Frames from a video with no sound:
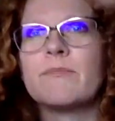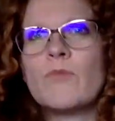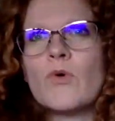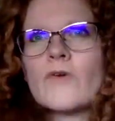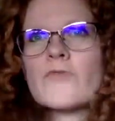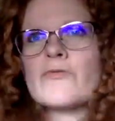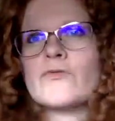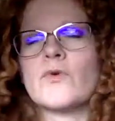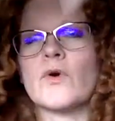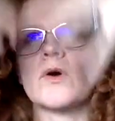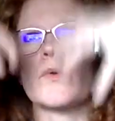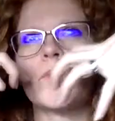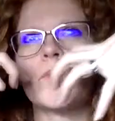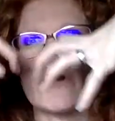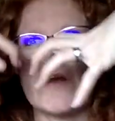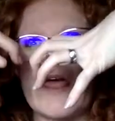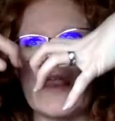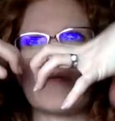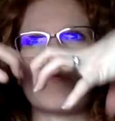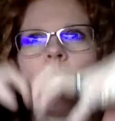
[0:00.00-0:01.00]
more forward
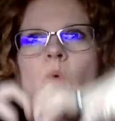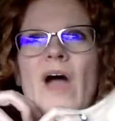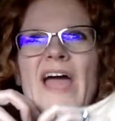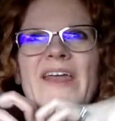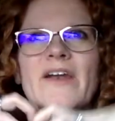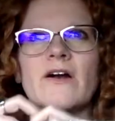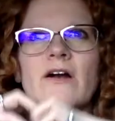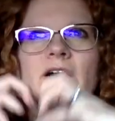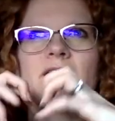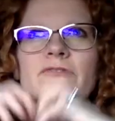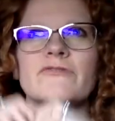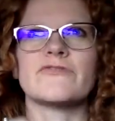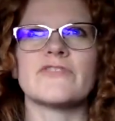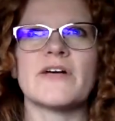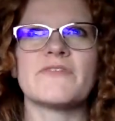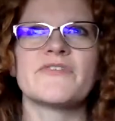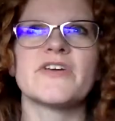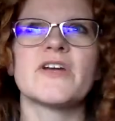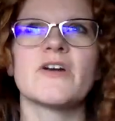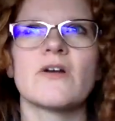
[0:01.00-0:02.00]
and wider and
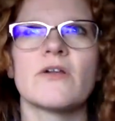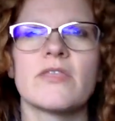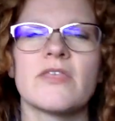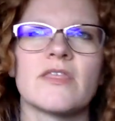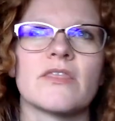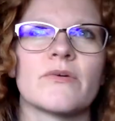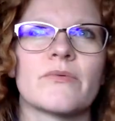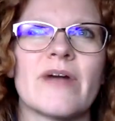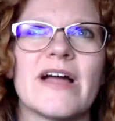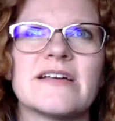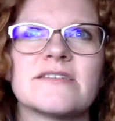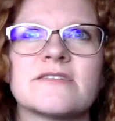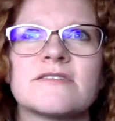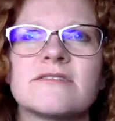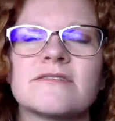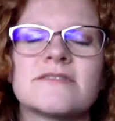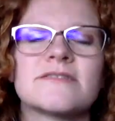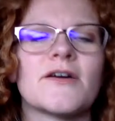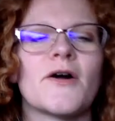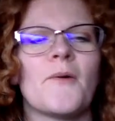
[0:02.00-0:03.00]
fluffier than the
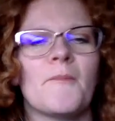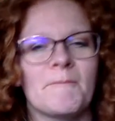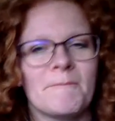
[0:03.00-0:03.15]
rest. So,